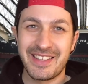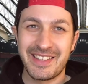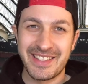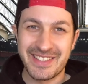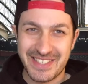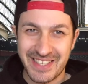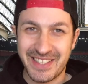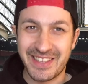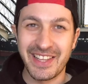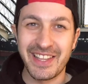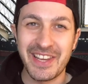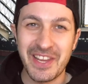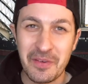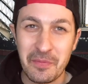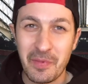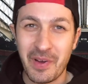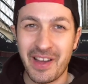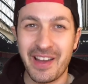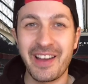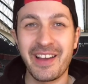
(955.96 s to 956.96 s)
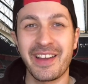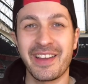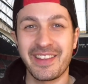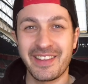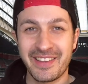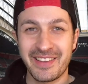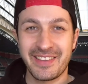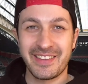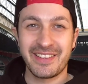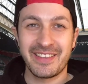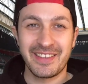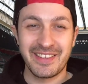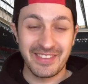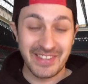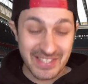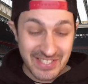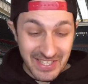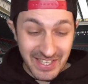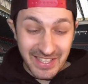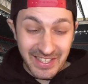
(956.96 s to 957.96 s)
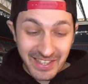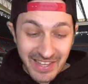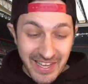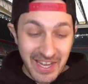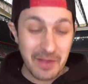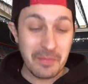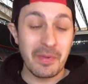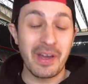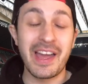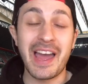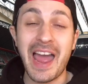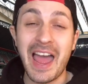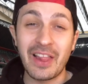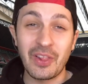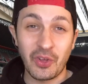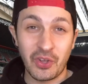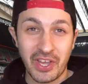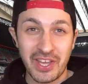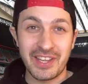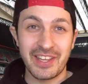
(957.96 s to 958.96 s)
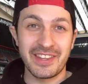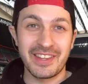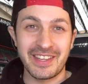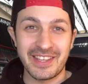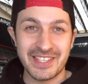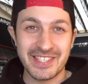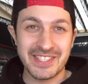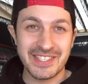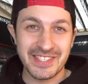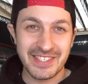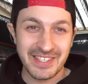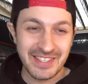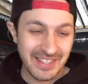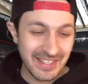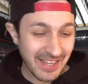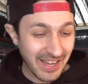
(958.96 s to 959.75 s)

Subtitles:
there's a glint in my eye. There's a glint in my eye looking at this.